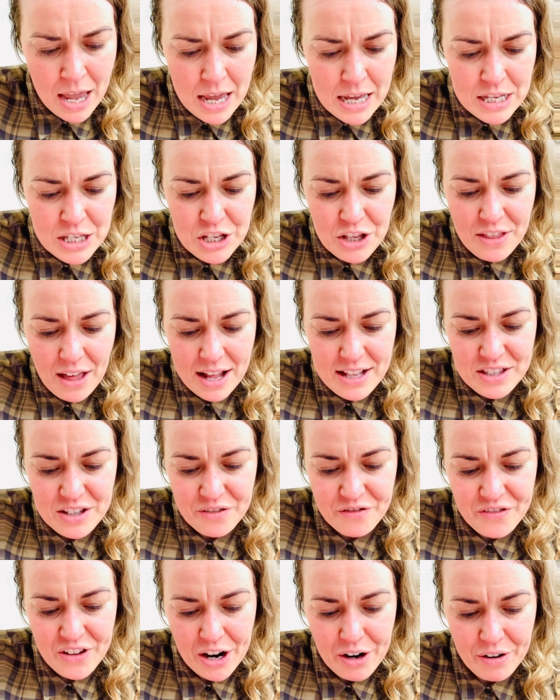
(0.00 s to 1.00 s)
so that's a
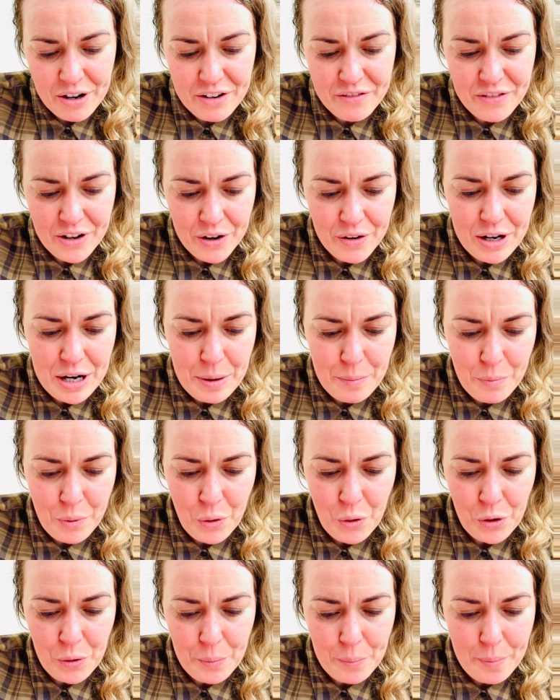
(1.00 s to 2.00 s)
very, very
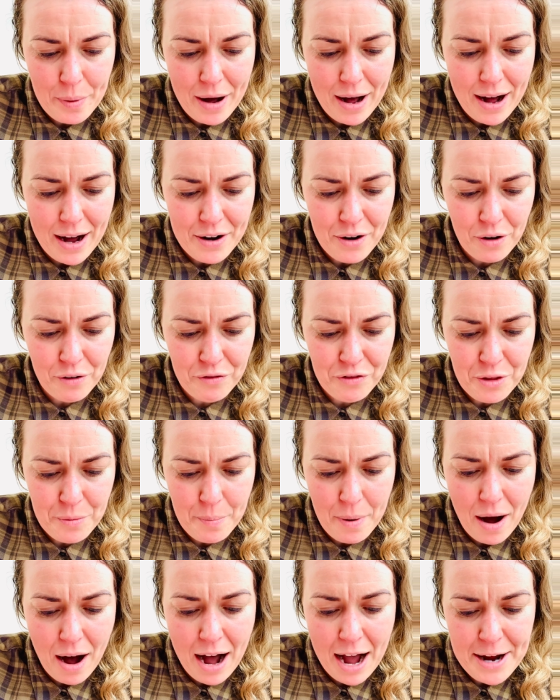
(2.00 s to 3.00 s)
important part of the
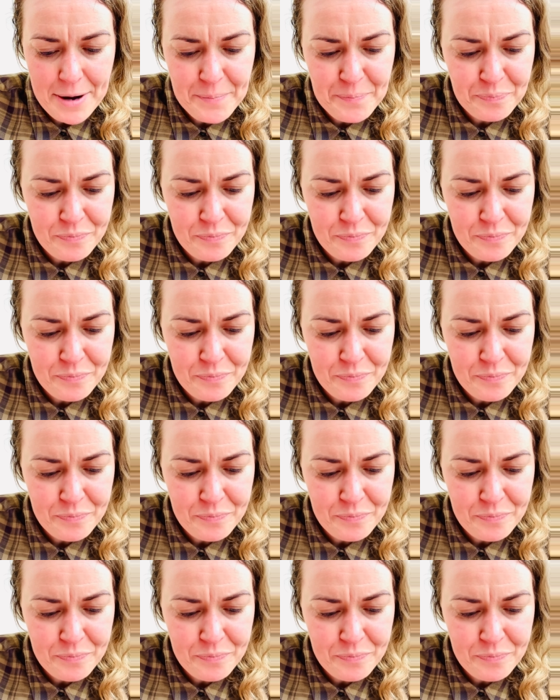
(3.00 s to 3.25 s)
pie.